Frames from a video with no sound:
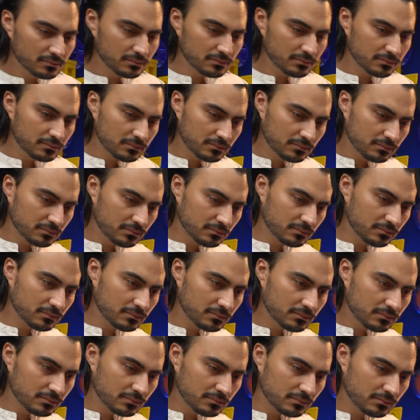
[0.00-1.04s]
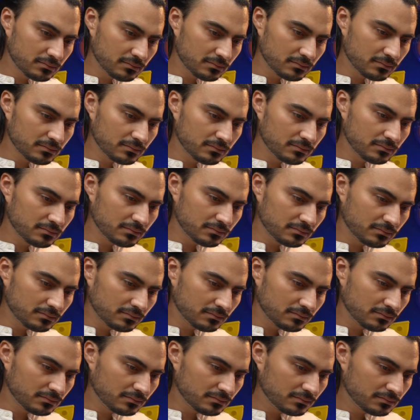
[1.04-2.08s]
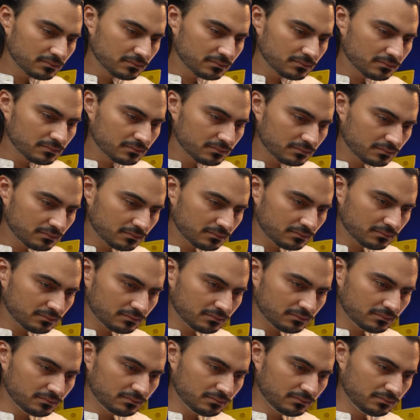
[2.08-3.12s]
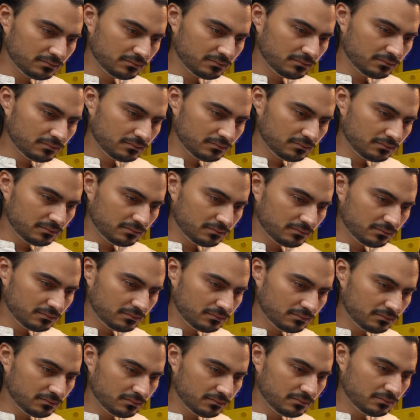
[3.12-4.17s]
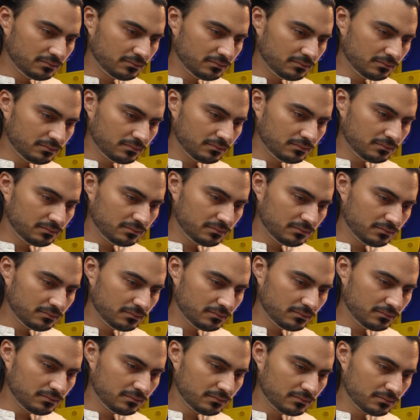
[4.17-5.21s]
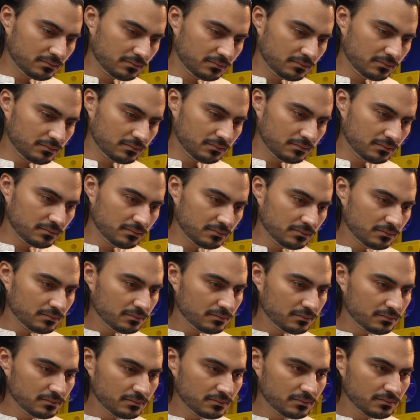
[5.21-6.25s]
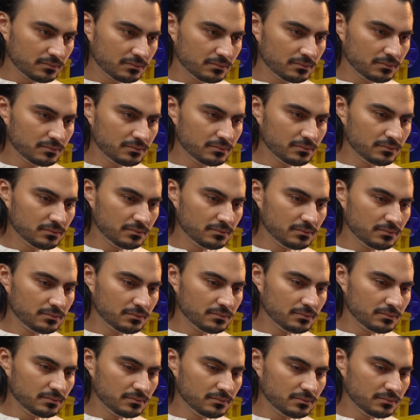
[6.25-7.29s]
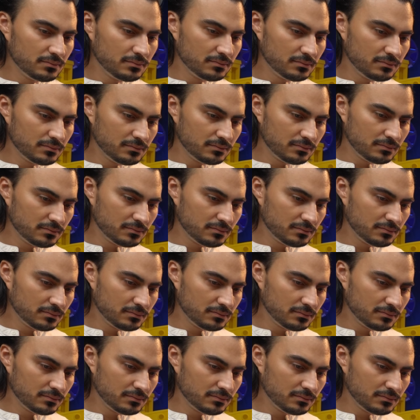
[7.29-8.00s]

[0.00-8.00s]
(silent)